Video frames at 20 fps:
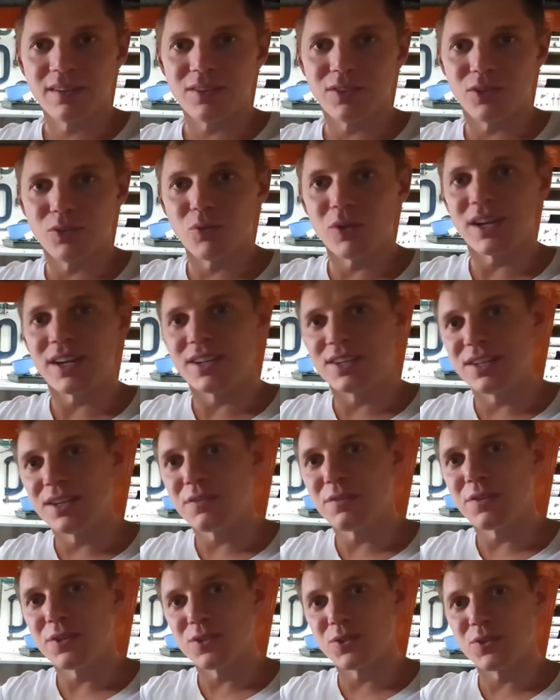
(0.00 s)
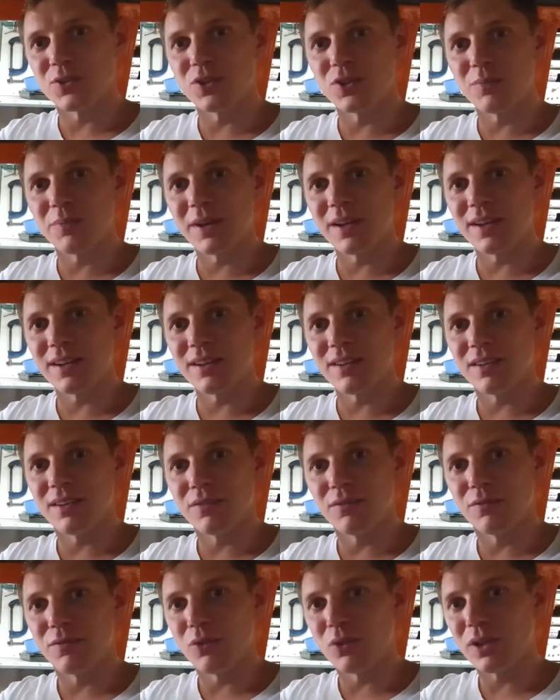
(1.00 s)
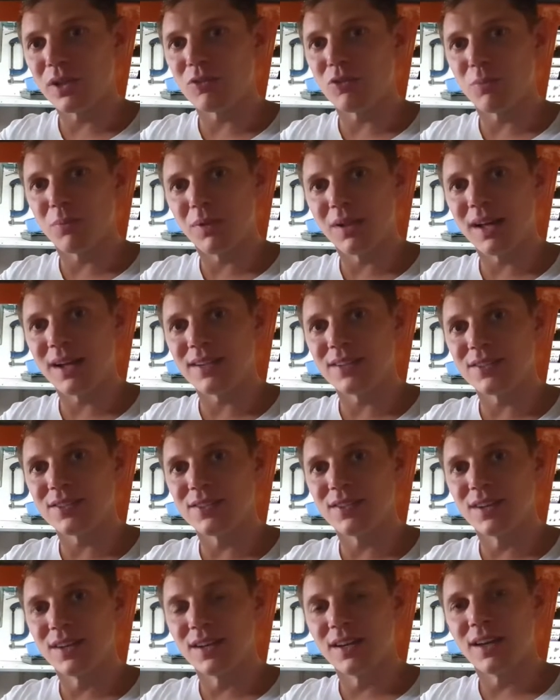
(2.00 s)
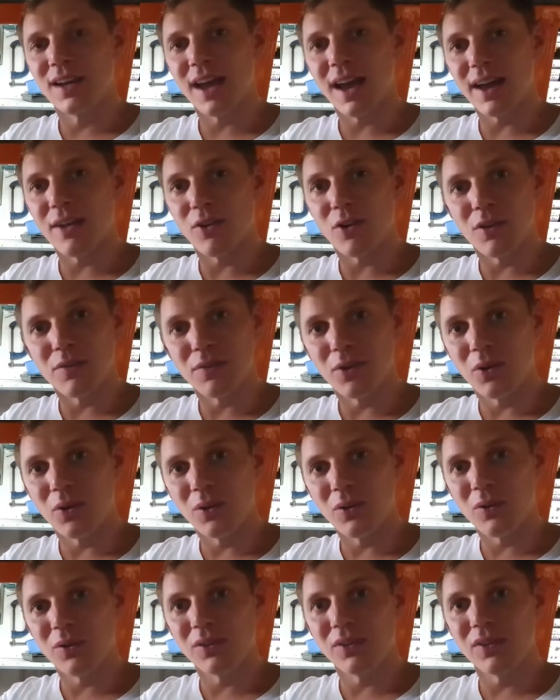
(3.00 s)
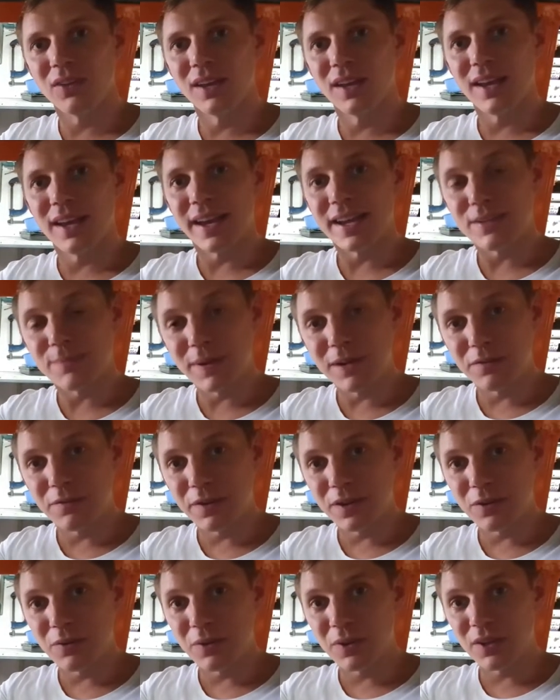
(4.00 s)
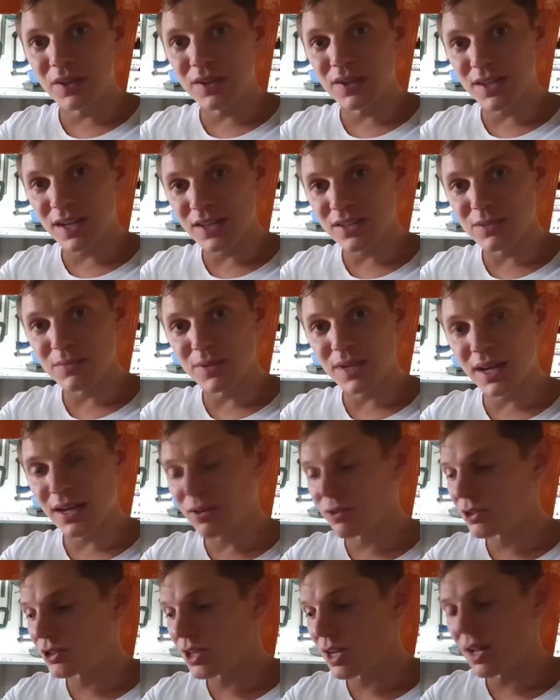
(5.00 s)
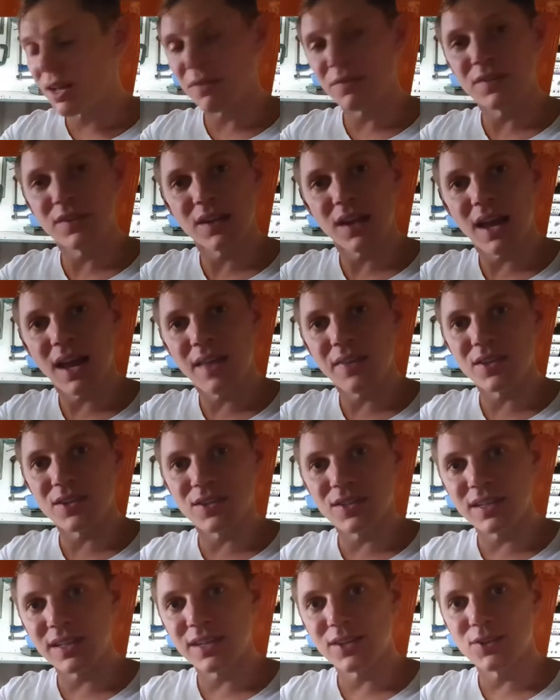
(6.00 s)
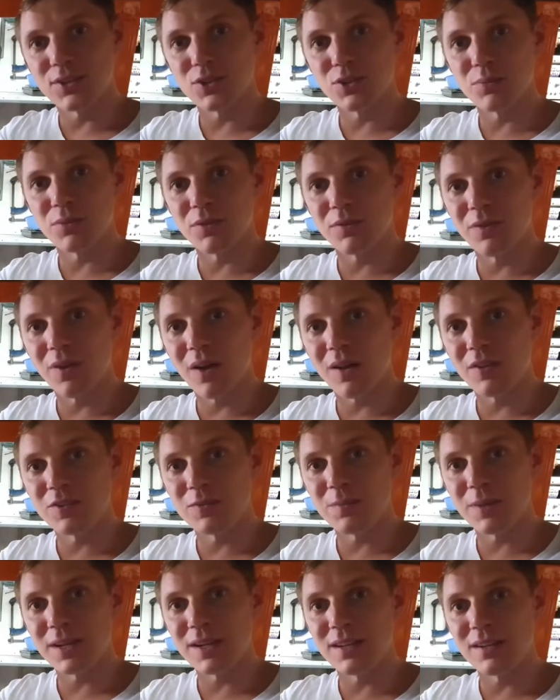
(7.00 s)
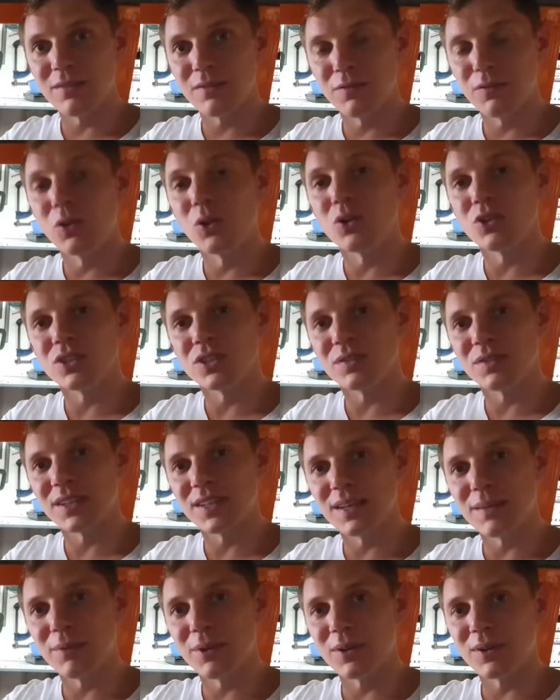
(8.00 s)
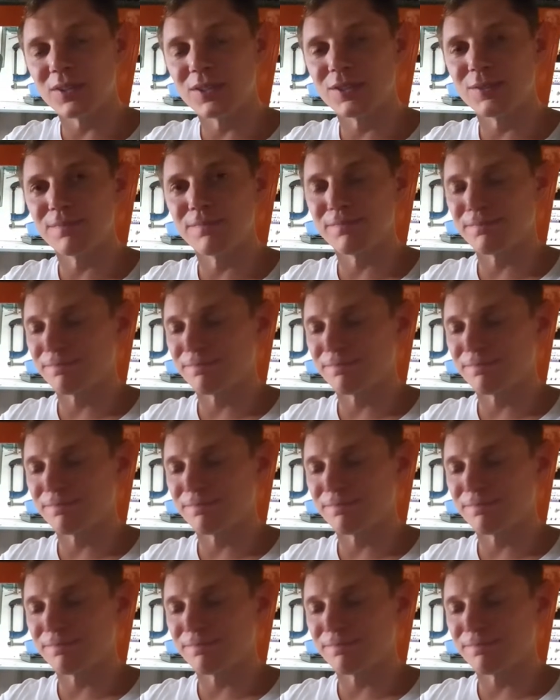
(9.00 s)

The rear diff has also been fully replaced and overhauled. It's been fitted with a custom tail shaft and the Celica/Supra five speed floor shift gearbox.